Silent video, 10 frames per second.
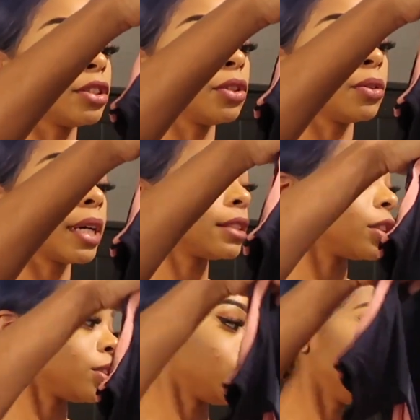
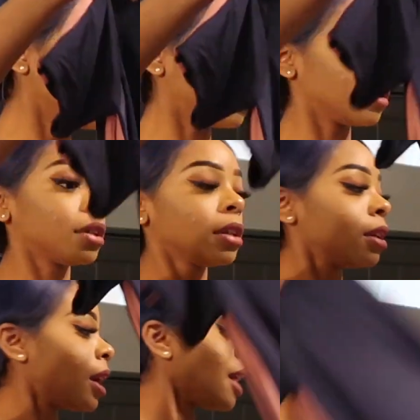US 2,
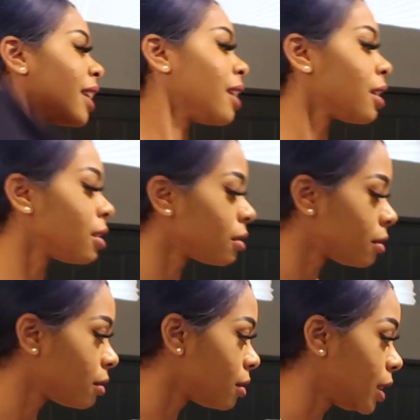I think.
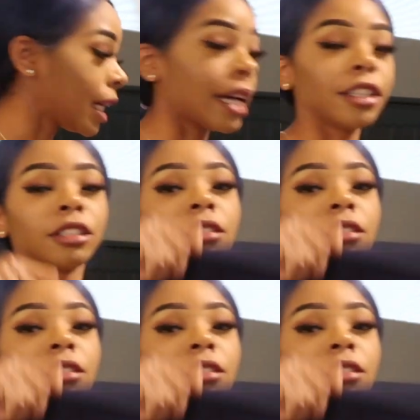Yeah, I